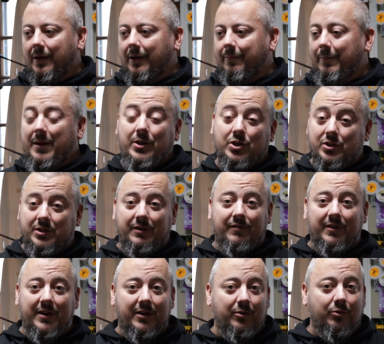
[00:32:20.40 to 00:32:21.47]
May just leave it
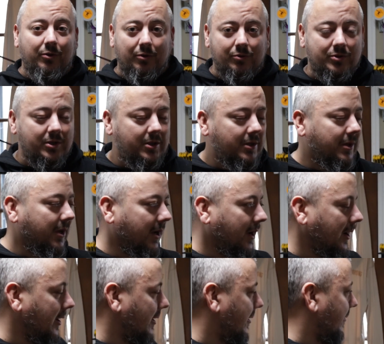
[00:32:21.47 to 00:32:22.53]
in, who knows.
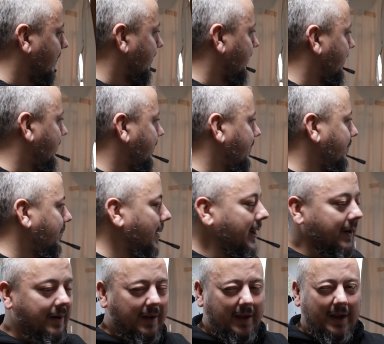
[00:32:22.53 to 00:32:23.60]

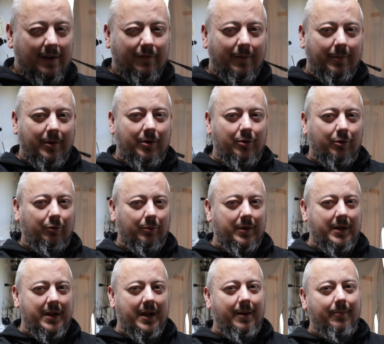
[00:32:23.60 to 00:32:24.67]
But again, if I'm going to do
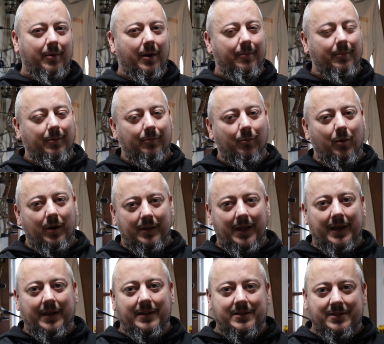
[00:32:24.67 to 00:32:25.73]
3D, I'm going to want
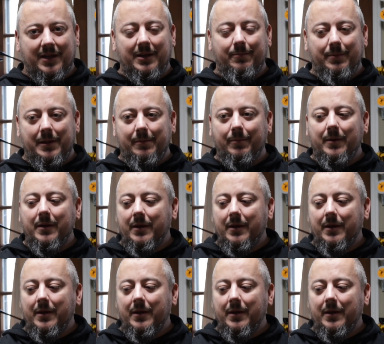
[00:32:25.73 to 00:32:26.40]
that Insight peep.